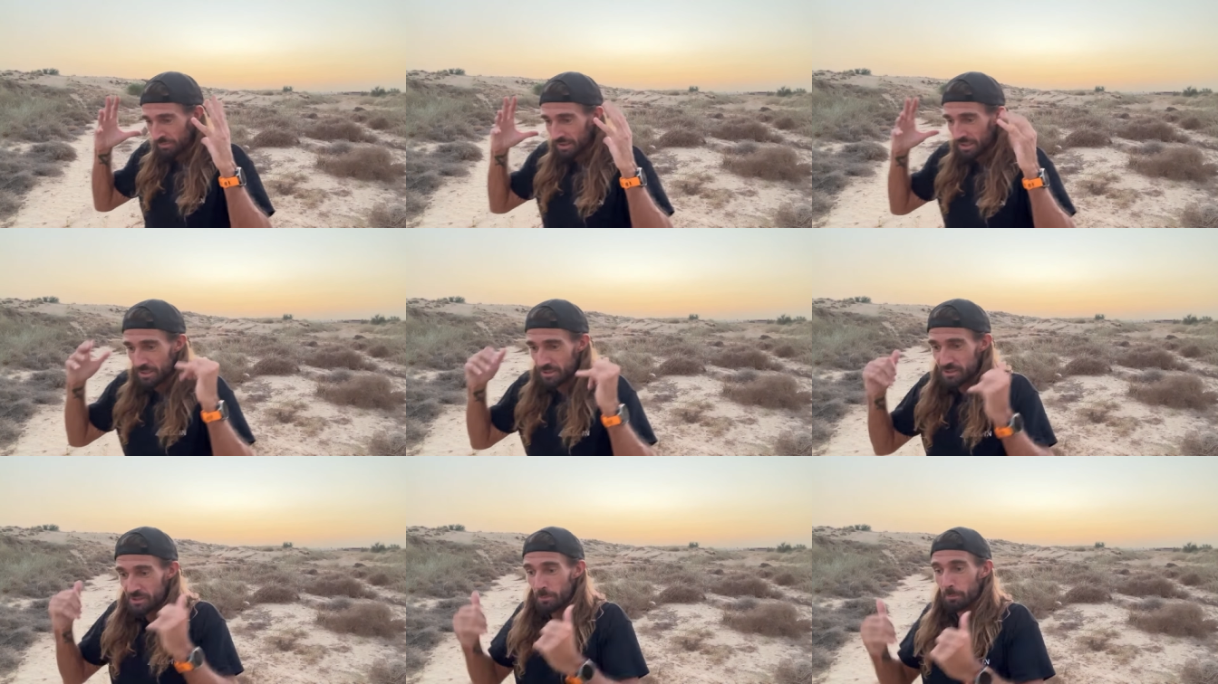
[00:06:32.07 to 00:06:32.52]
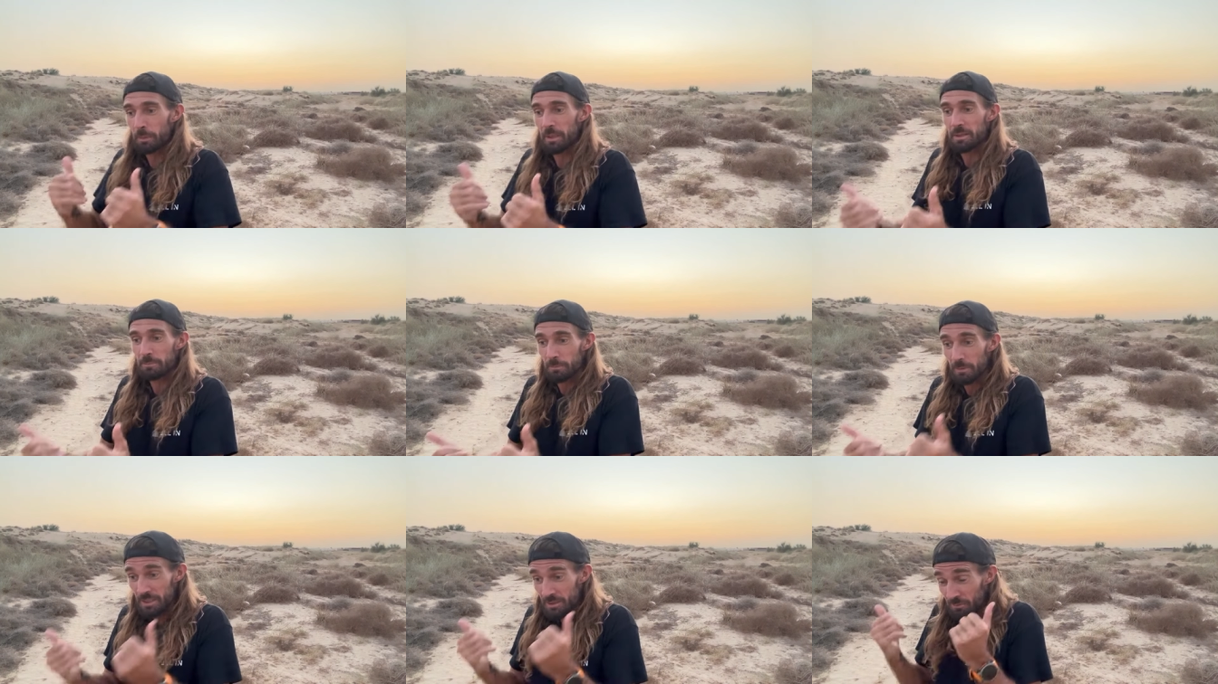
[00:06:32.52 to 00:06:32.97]
and so
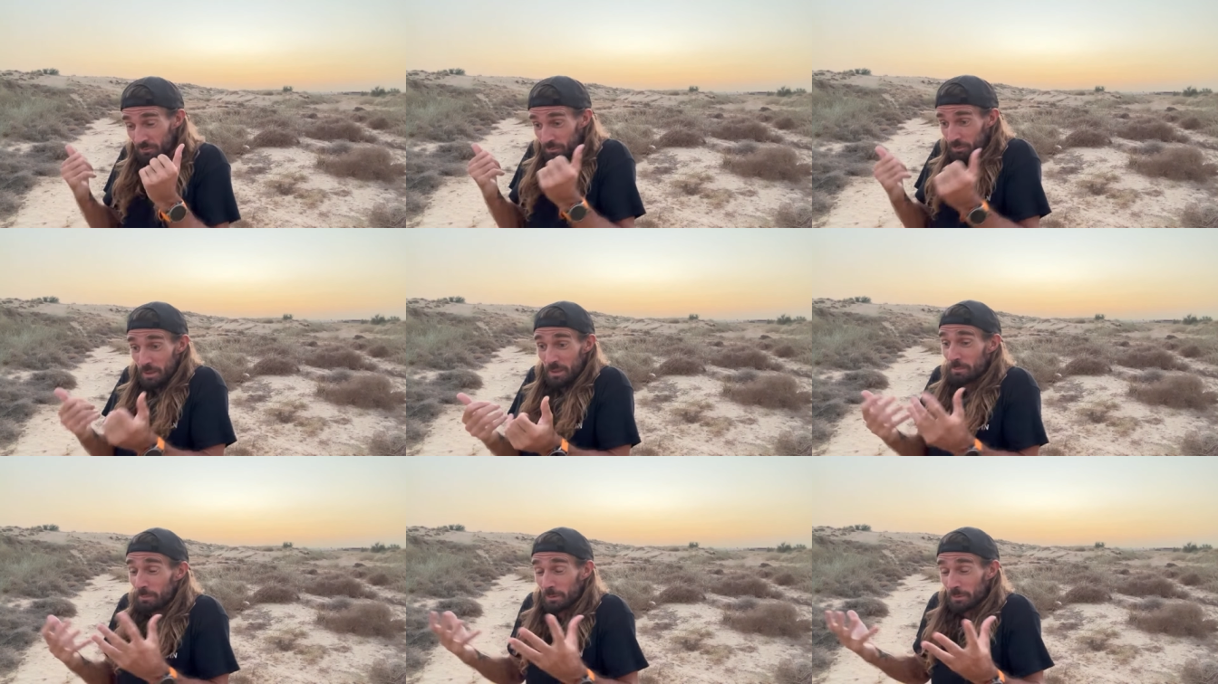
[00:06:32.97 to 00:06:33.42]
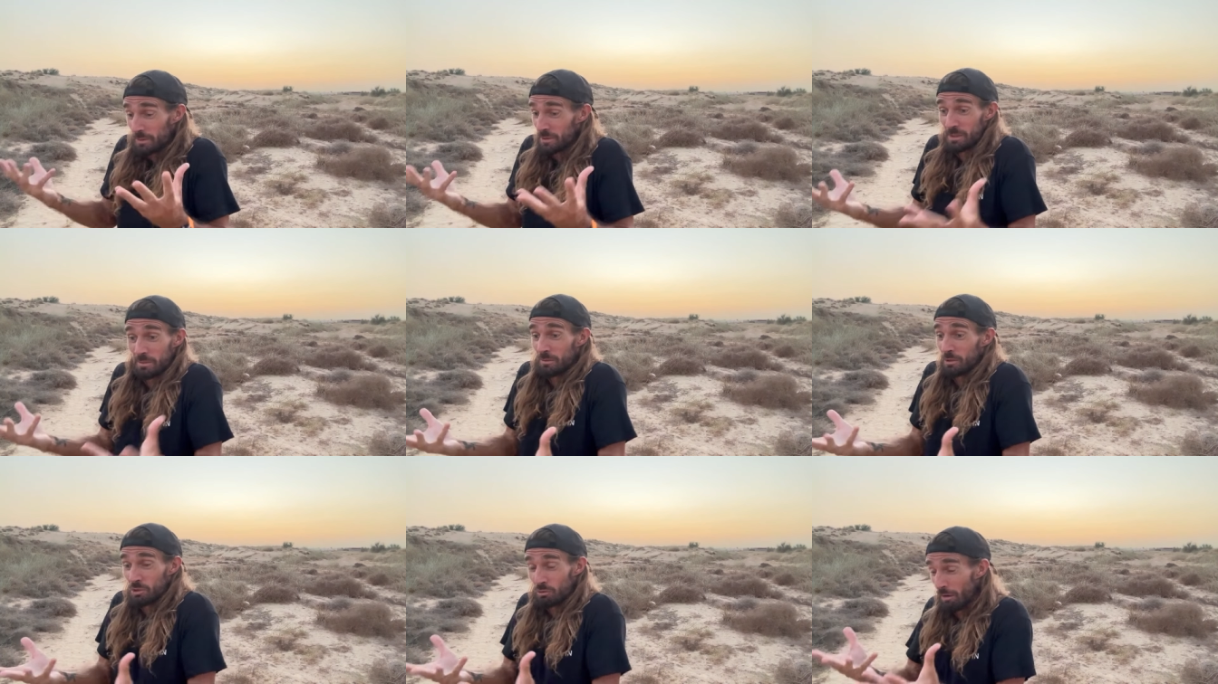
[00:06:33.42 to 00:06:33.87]
people, it, people
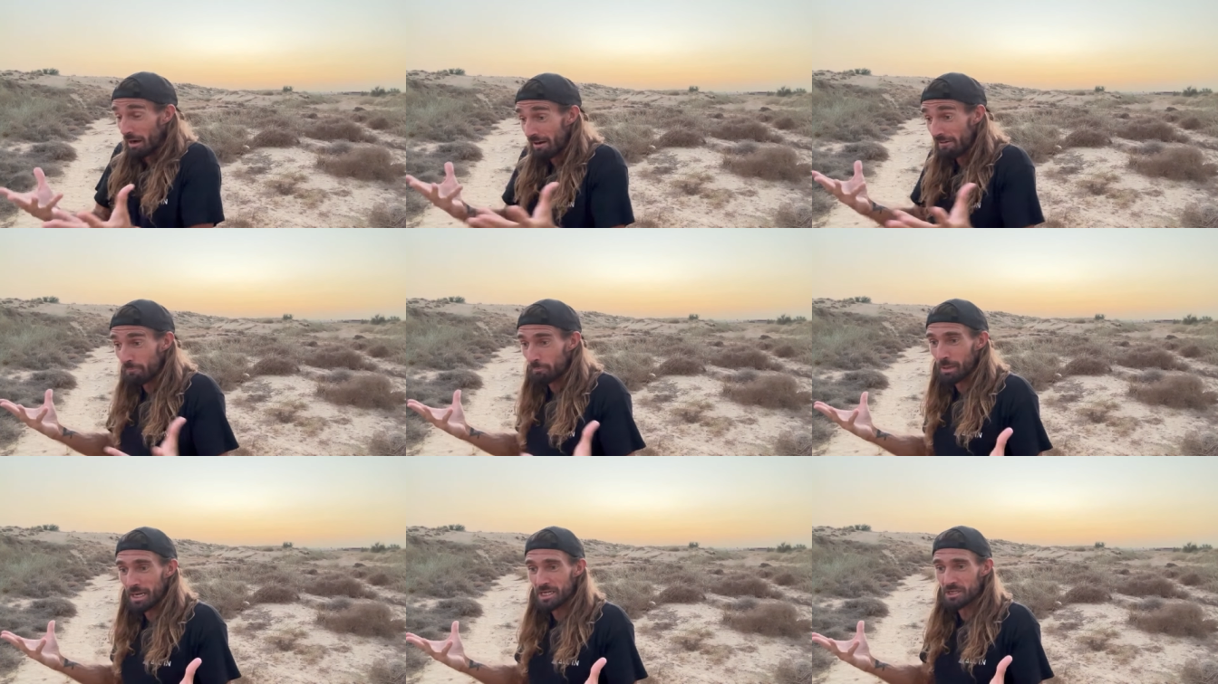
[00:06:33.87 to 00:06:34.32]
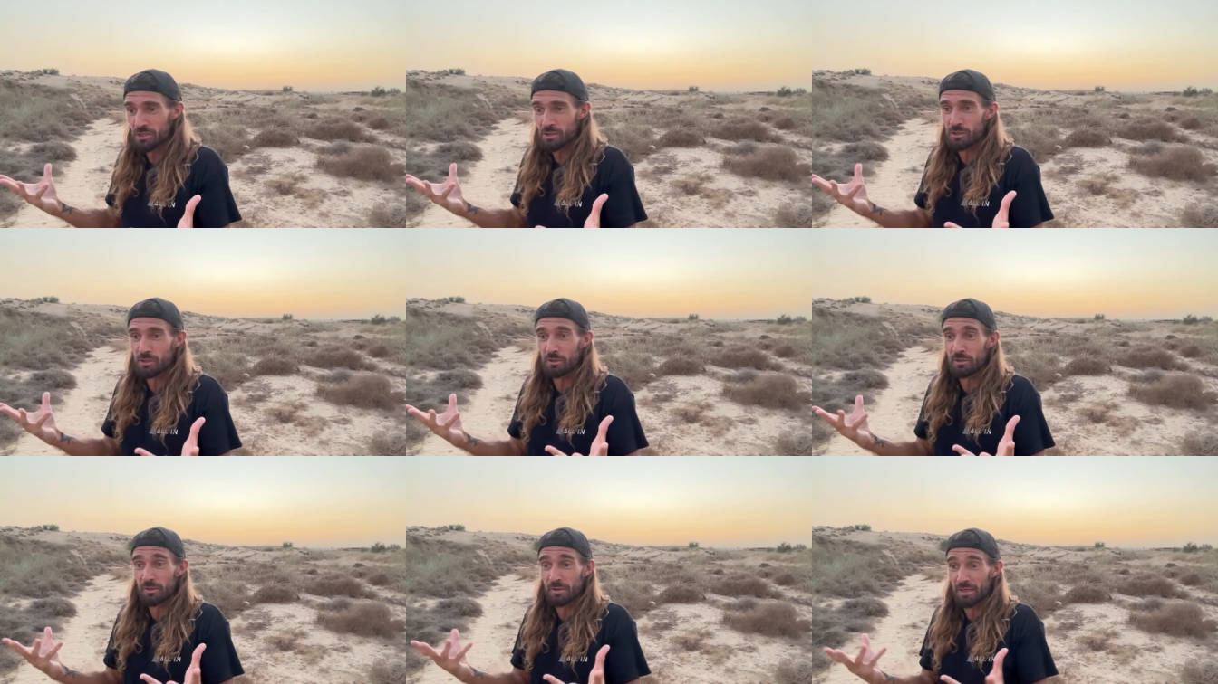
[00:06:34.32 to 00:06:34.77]
drive past you